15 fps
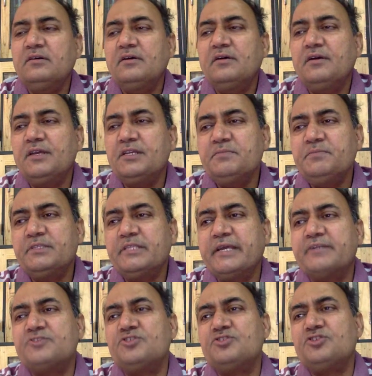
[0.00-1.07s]
Smith
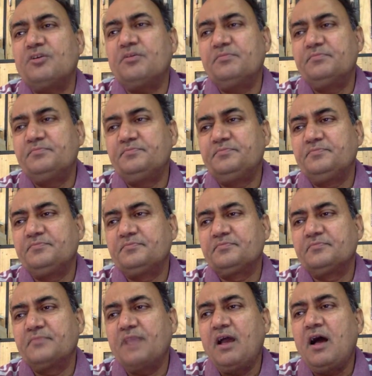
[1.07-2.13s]
gets a job
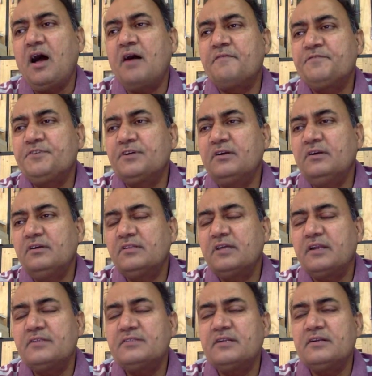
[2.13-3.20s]
after the
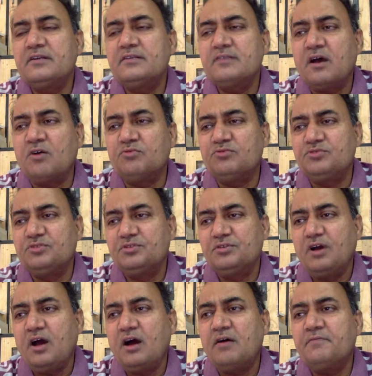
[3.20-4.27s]
result is out.
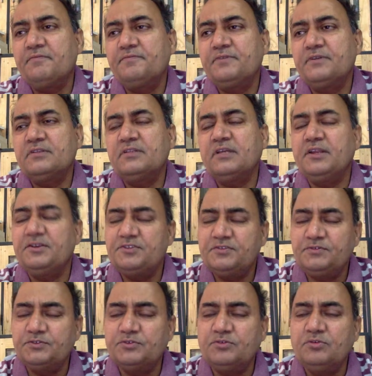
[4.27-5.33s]
After the
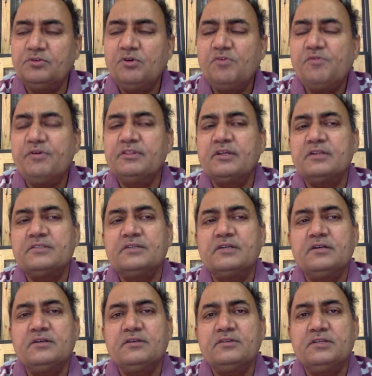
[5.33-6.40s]
interview, when the result
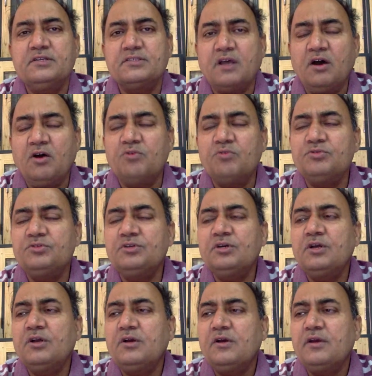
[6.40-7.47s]
is out,
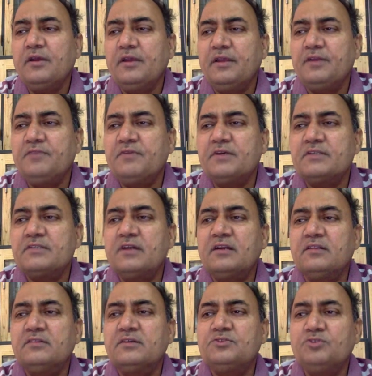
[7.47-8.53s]
it was not
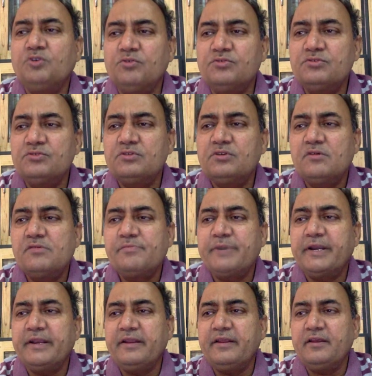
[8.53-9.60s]
the Jones, but
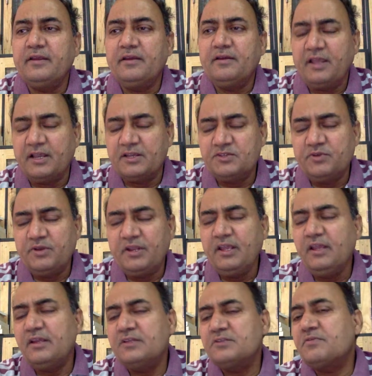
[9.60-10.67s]
actually
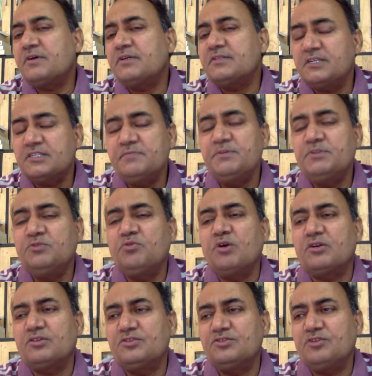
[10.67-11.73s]
it was Smith who got
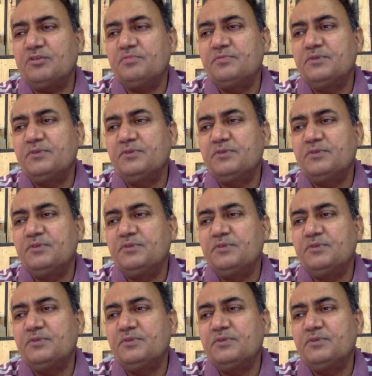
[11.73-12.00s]
the job.